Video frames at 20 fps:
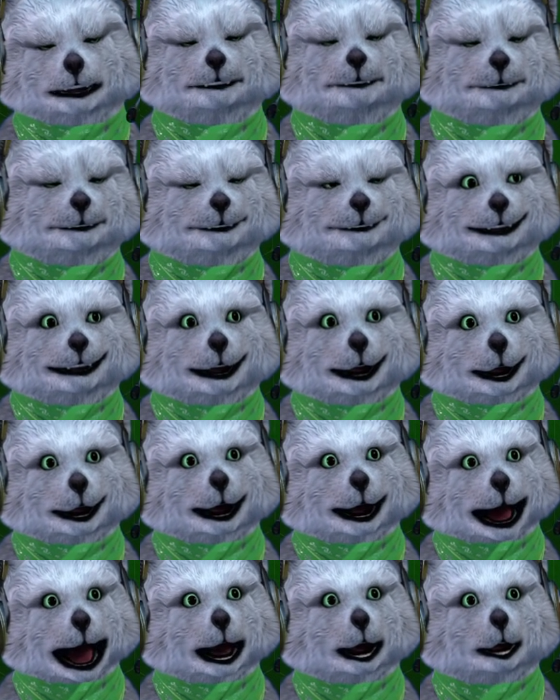But yeah,
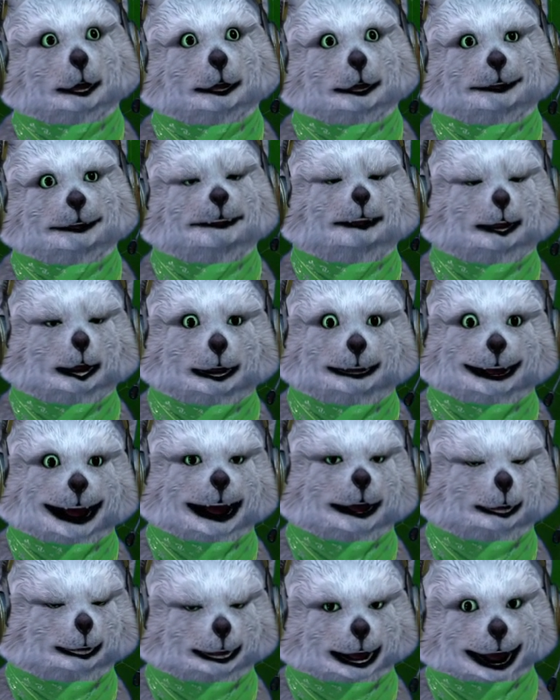um, I hope that
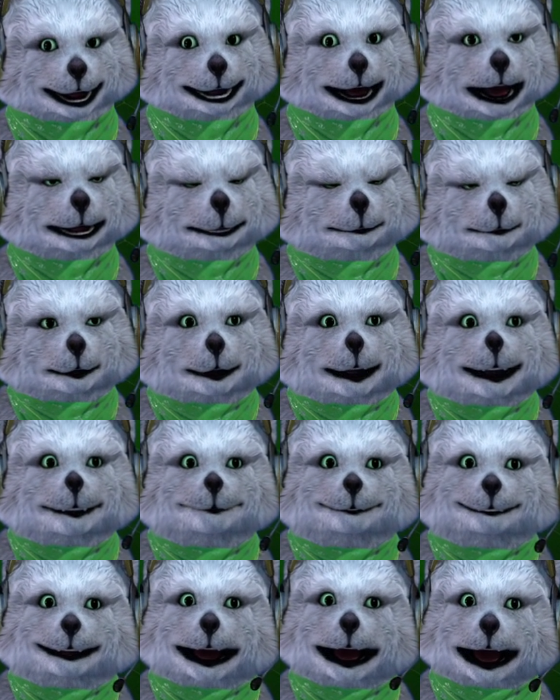this really helped,
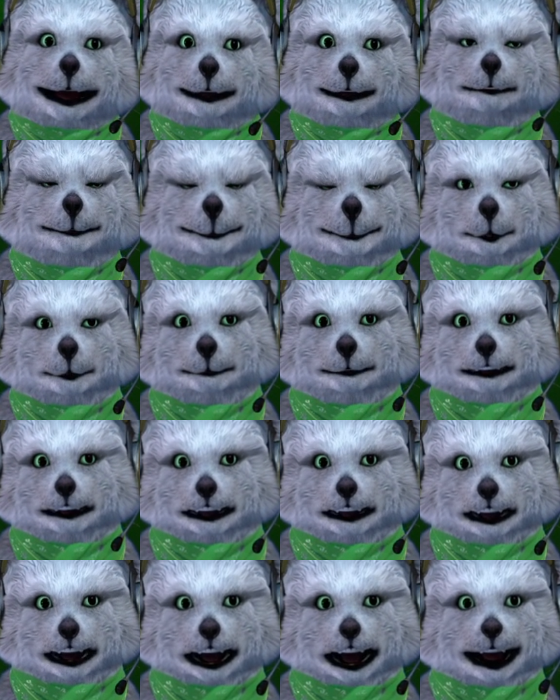guys. Um,
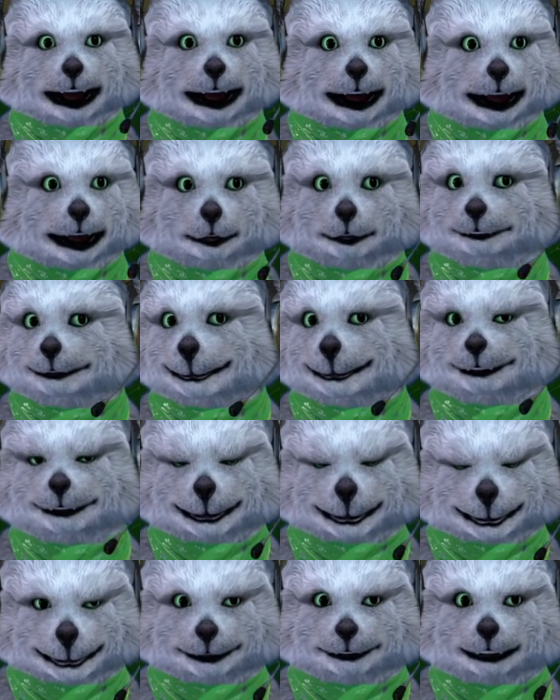and it might, it
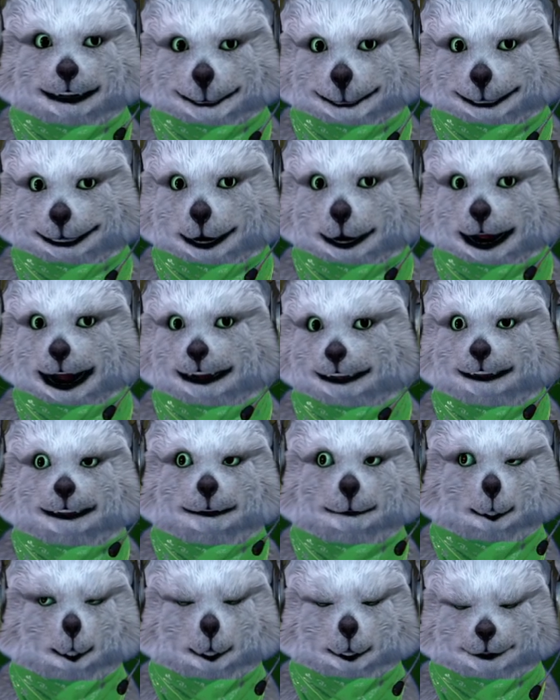might, you might not be
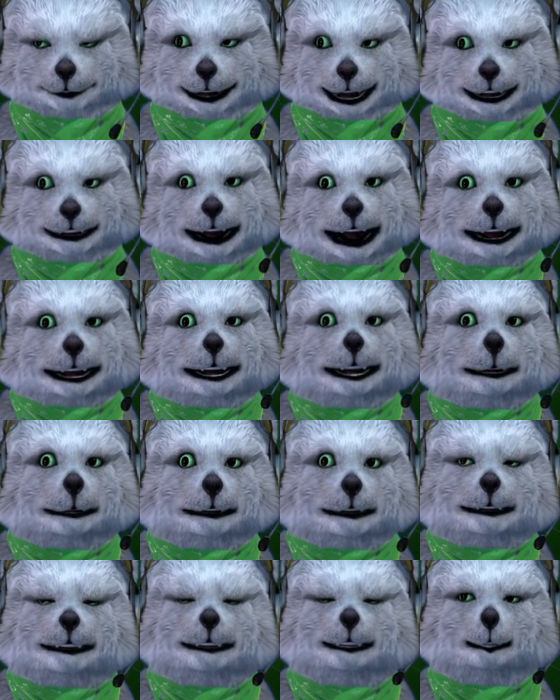doing any
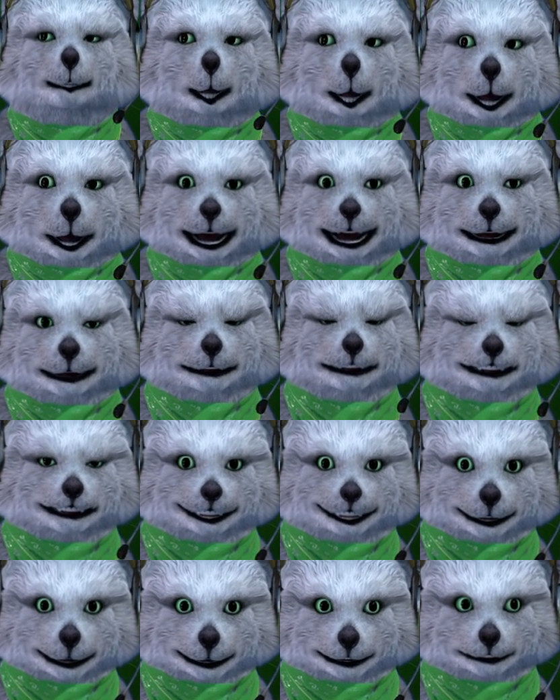FaceRig
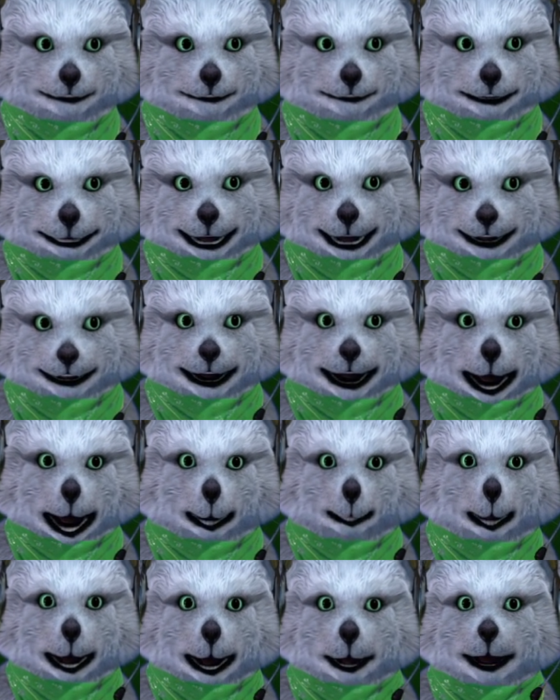like in the
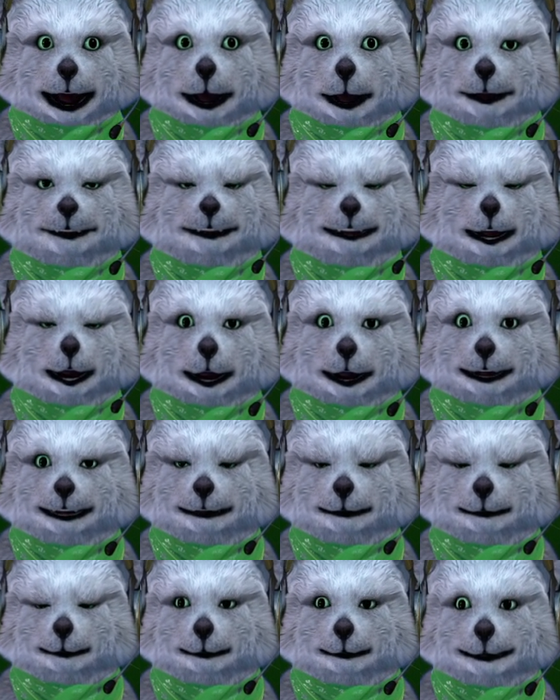corner videos,
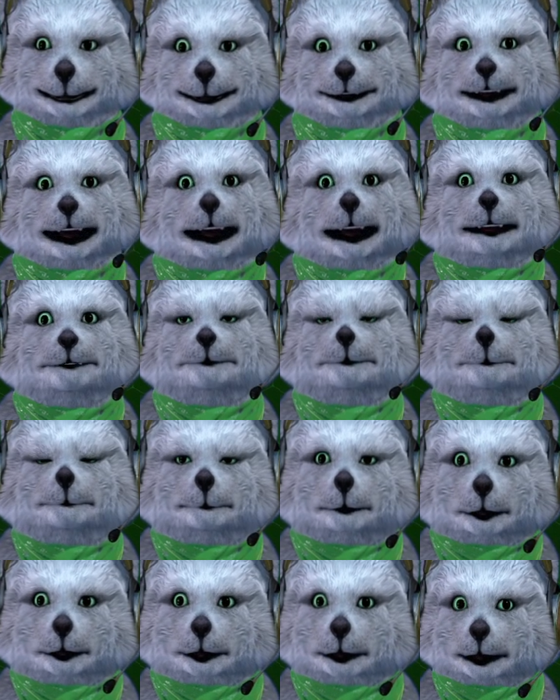but I'm
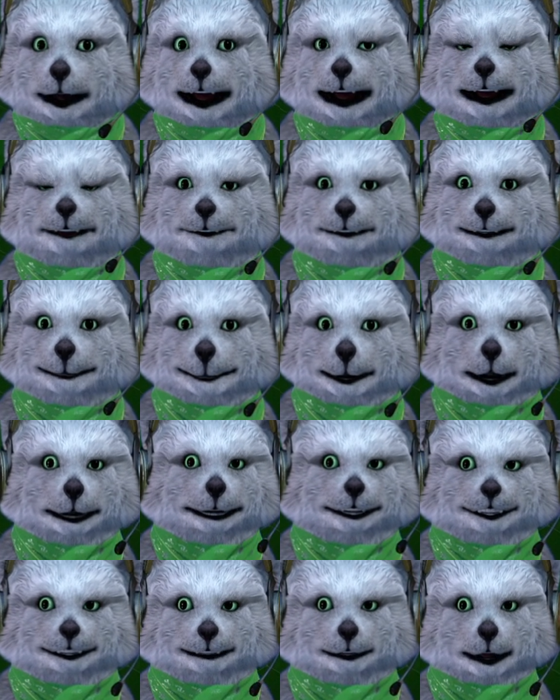sure that this
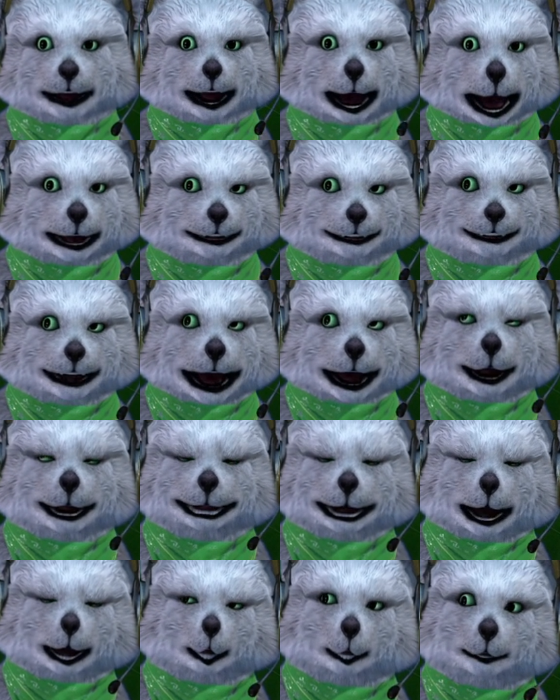knowledge could help you guys
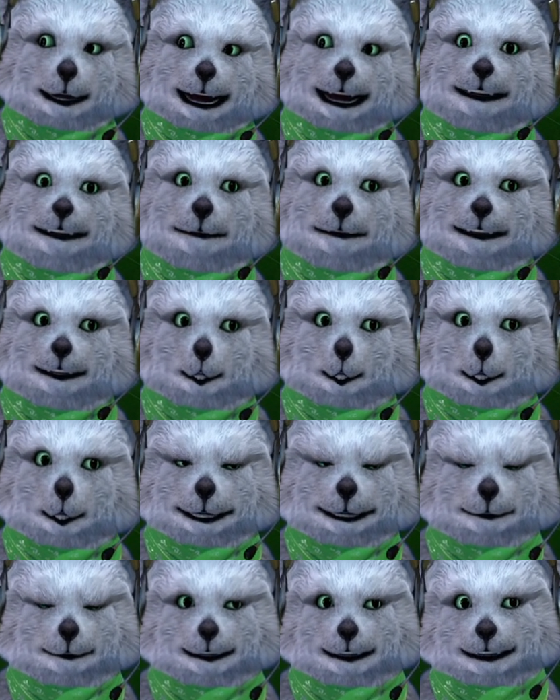along the way if you guys are
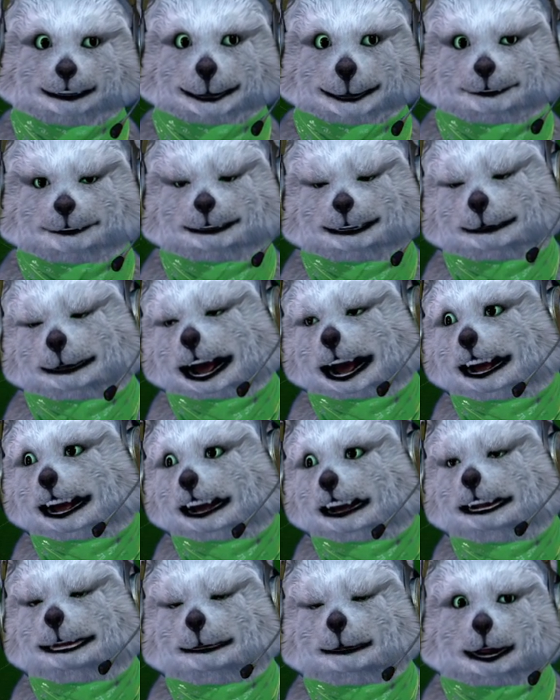willing to do something
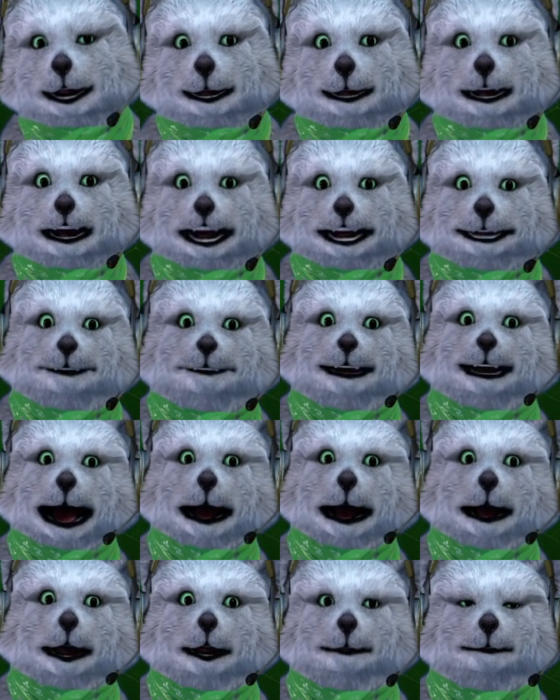along the line
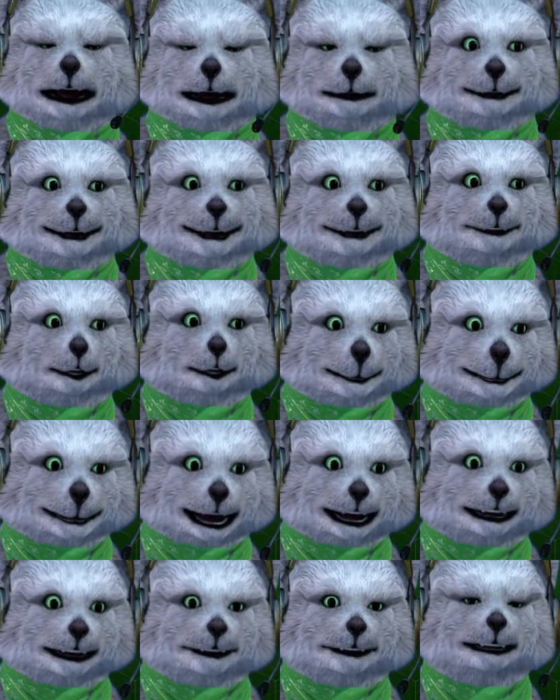of uh, video
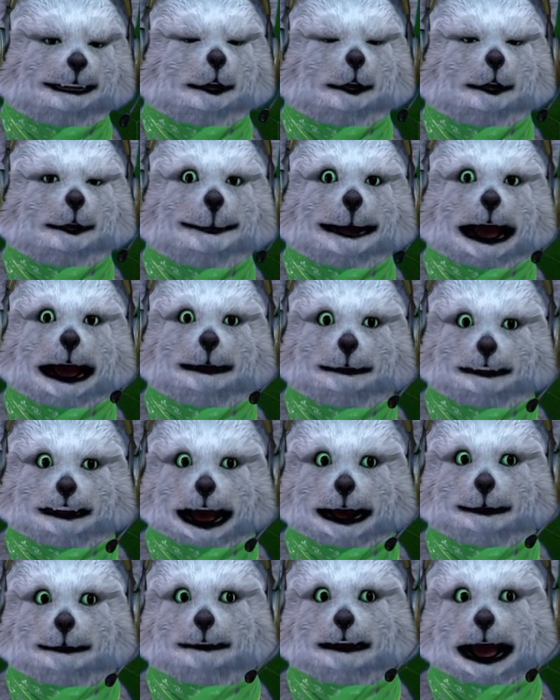making or something like
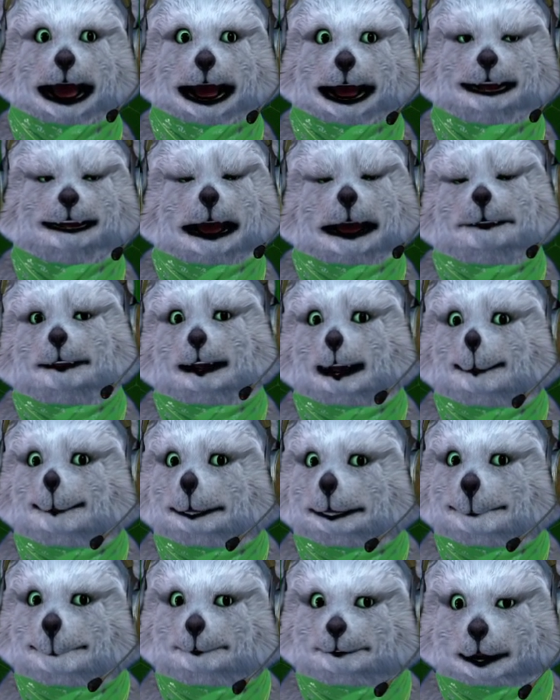that. So yeah, I hope,
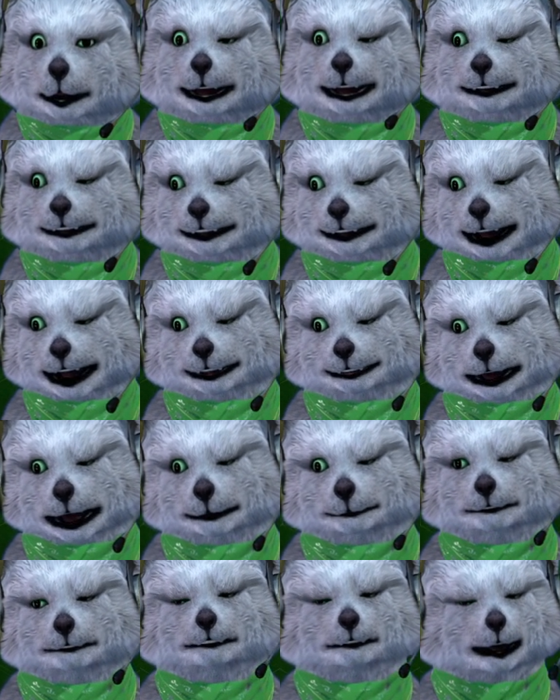really hope that you guys
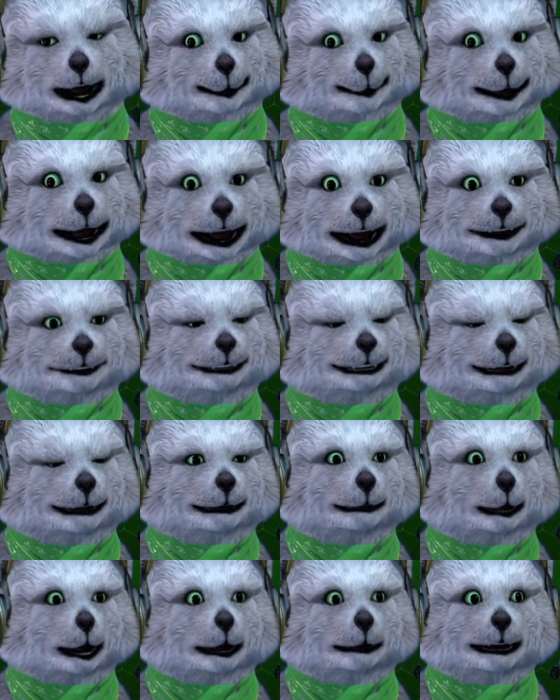learned from this. I
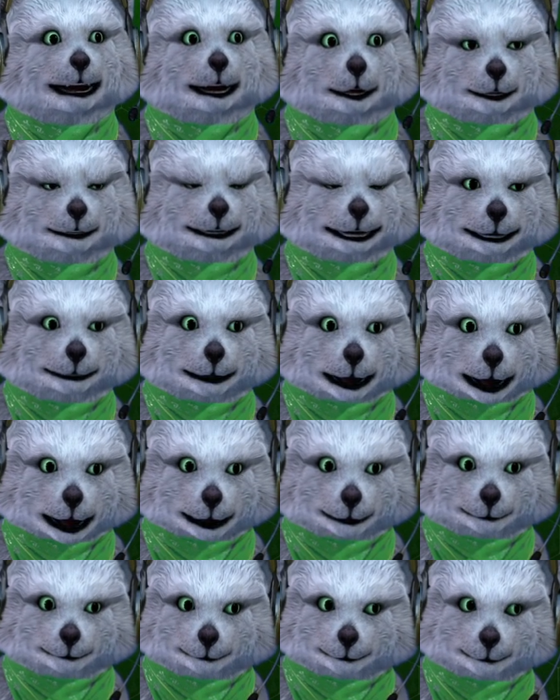hope that it was helpful,
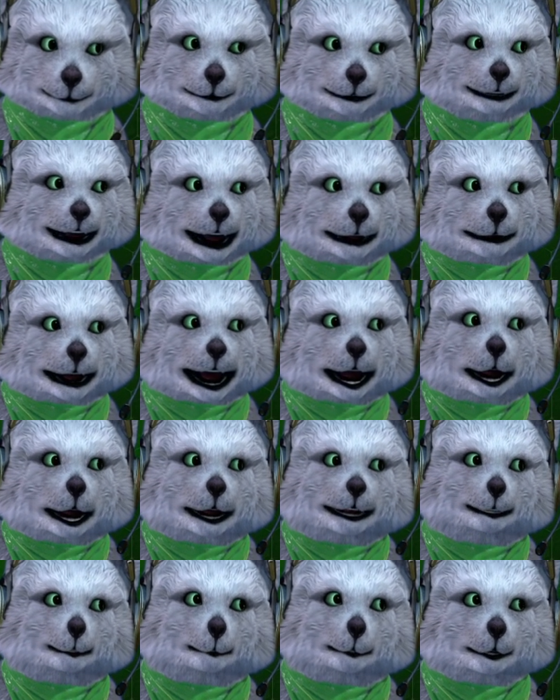and
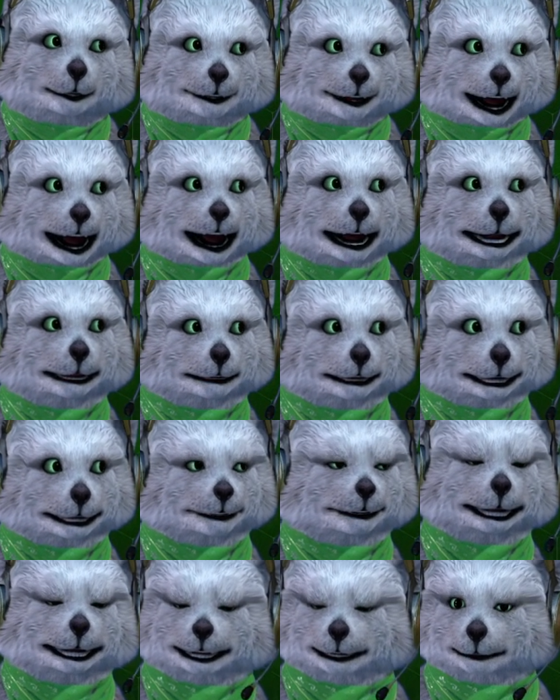with that note,
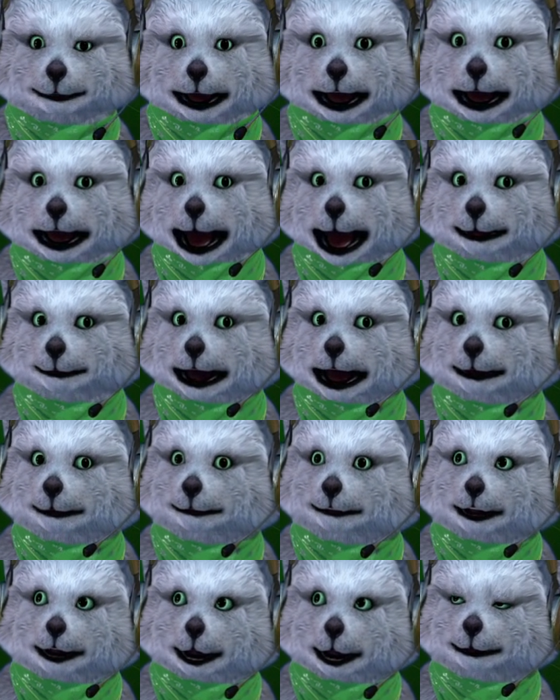I'm just gonna I,
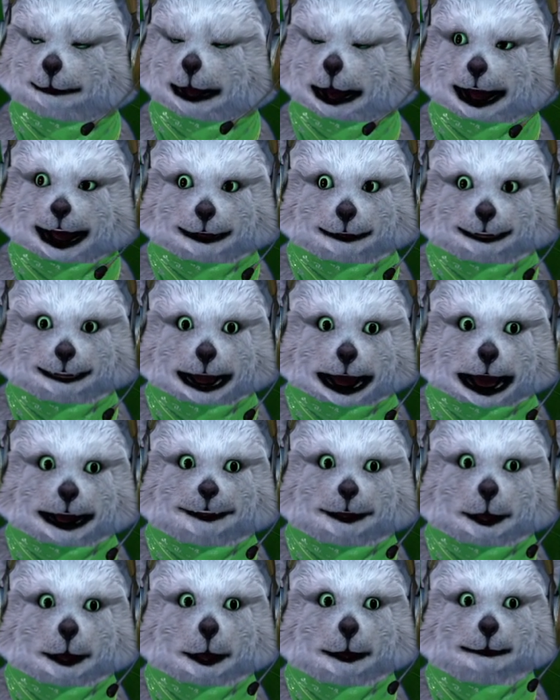I'll have to stop
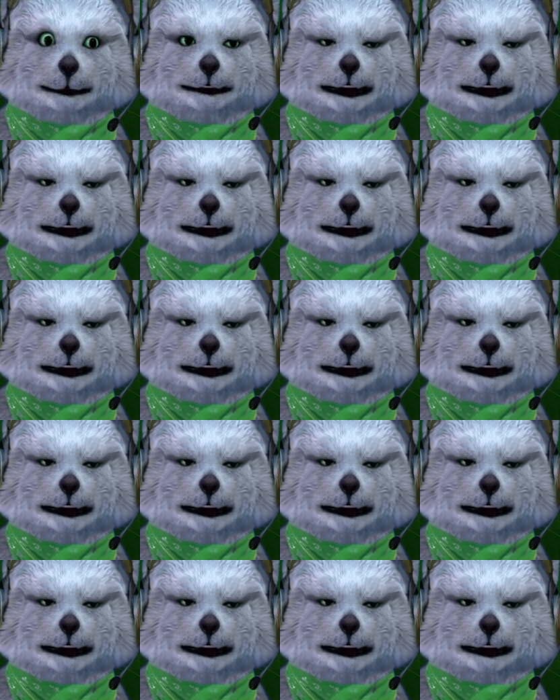here.